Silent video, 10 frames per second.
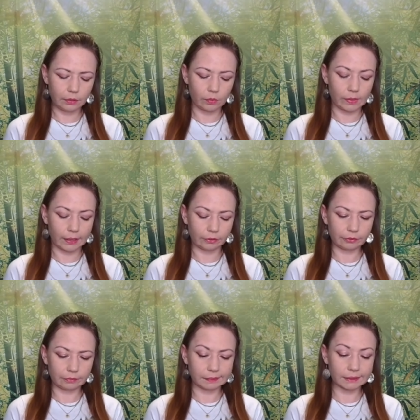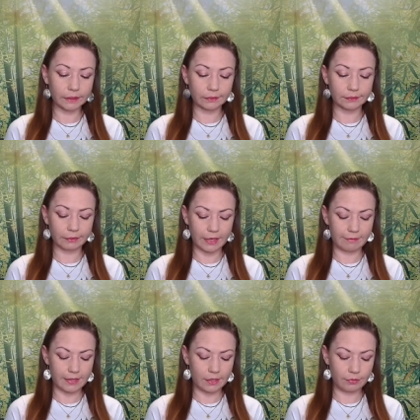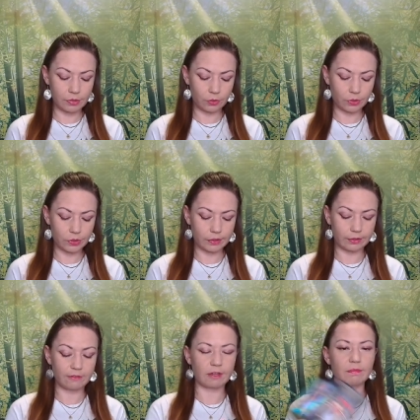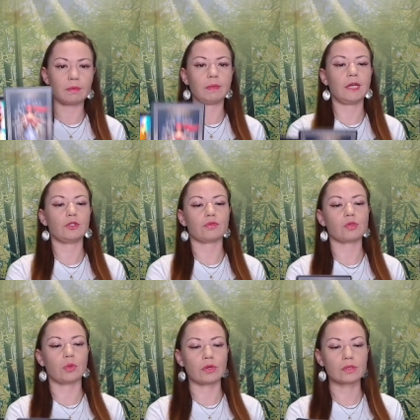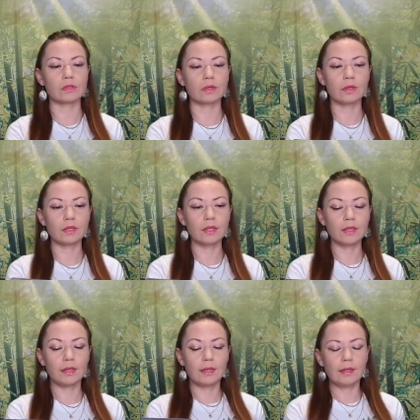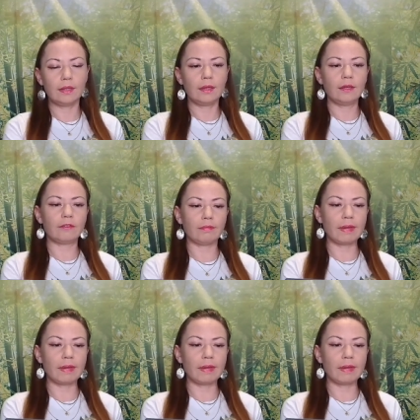Wow, for masculines we have Eight of Swords clarified by Page of Swords. For